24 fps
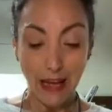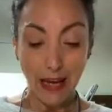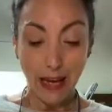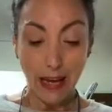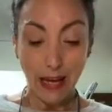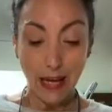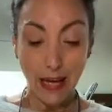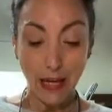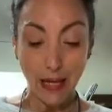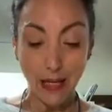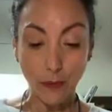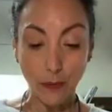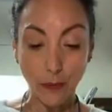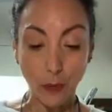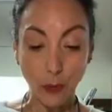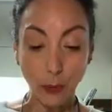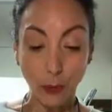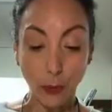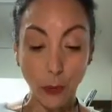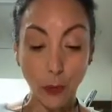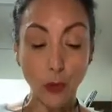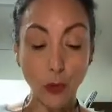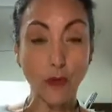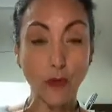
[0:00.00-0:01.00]
I will
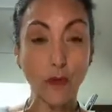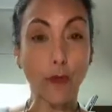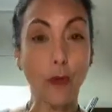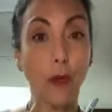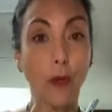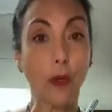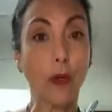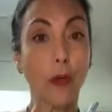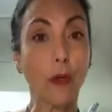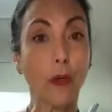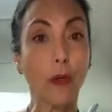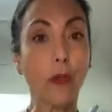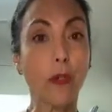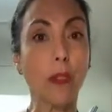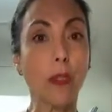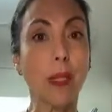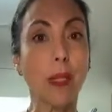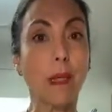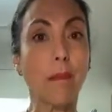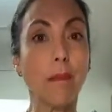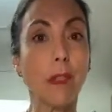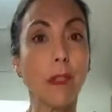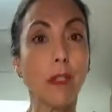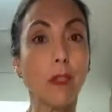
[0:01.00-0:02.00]
put photos
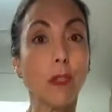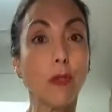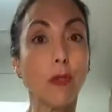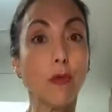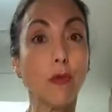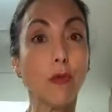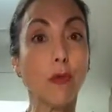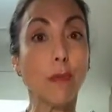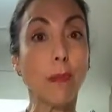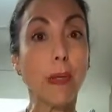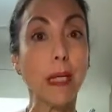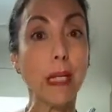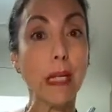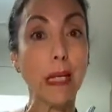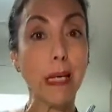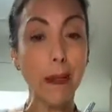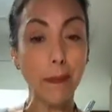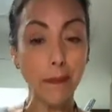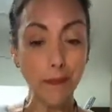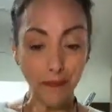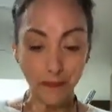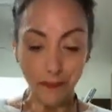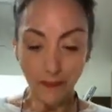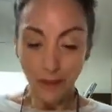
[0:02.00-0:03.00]
in my social media
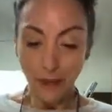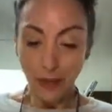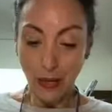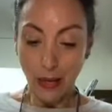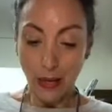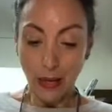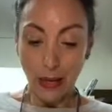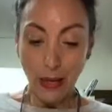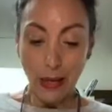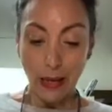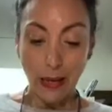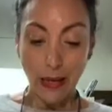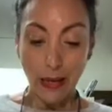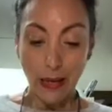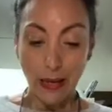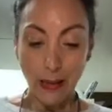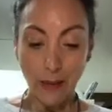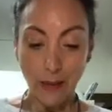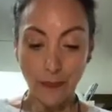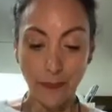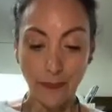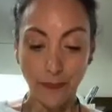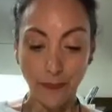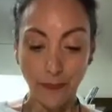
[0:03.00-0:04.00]

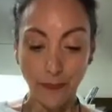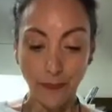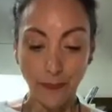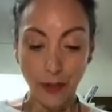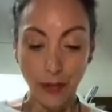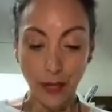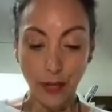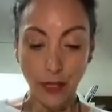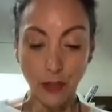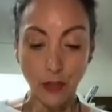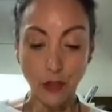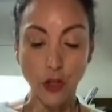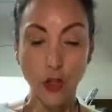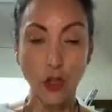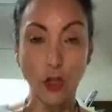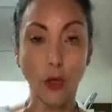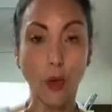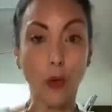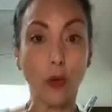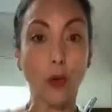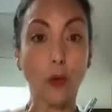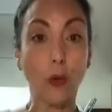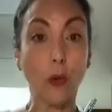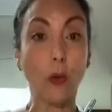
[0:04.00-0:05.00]
and show
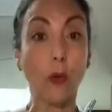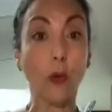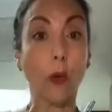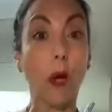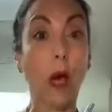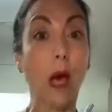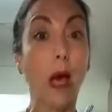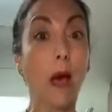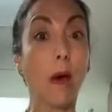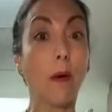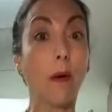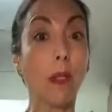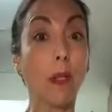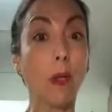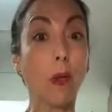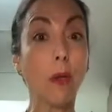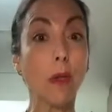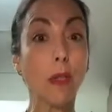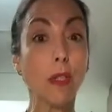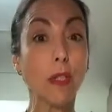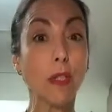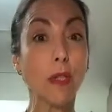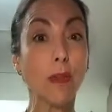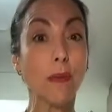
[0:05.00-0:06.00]
you how it
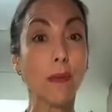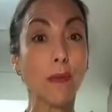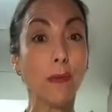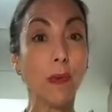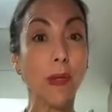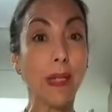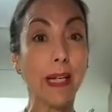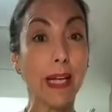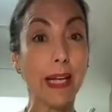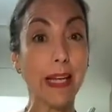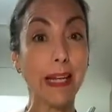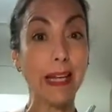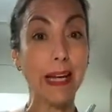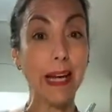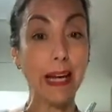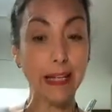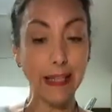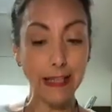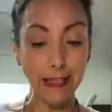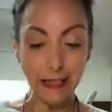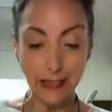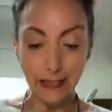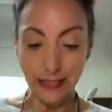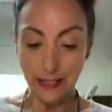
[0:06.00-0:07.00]
looks when I cut
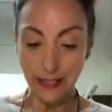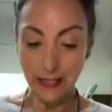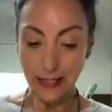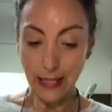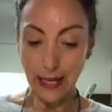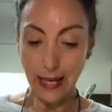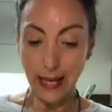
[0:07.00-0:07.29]
it.